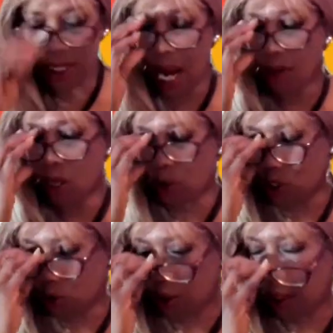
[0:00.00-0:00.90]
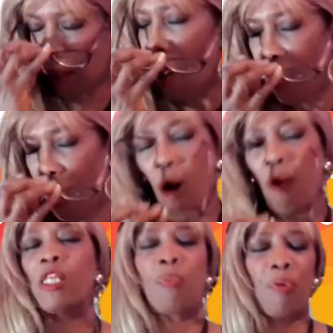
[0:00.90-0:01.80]
Here, y'all know the story.
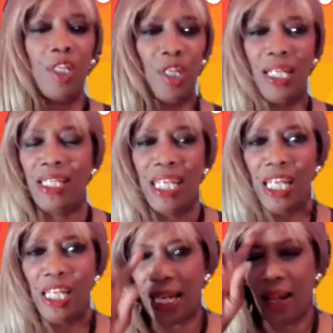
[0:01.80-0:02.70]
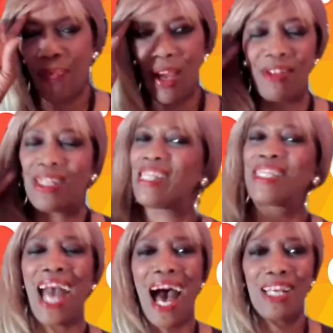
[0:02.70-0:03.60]
Paul is preaching and teaching, and there's
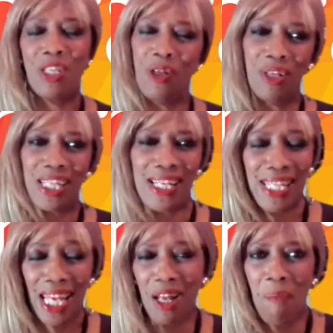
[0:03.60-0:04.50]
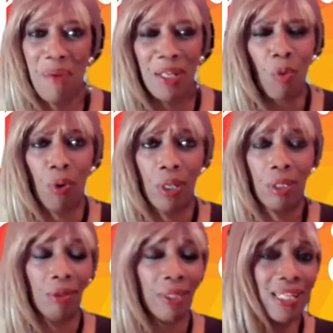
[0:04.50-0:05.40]
this guy, Eutychus, sitting up in the
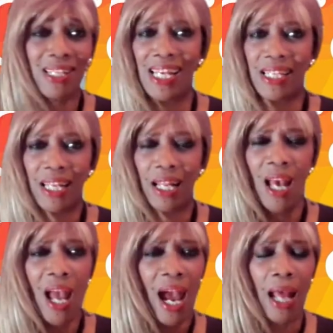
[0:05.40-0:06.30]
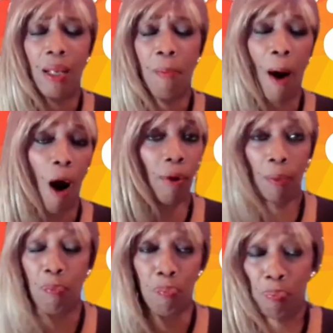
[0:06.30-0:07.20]
window. He's listening, and
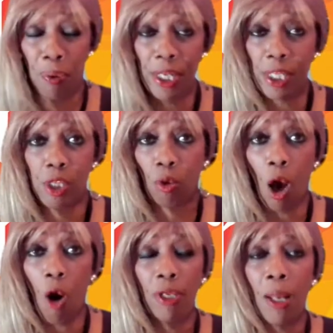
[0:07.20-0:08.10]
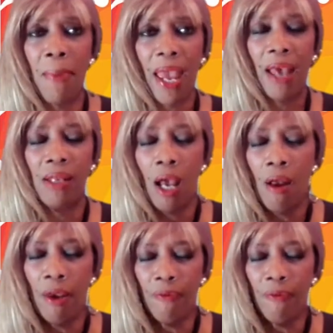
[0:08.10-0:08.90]
Paul preached so long, the man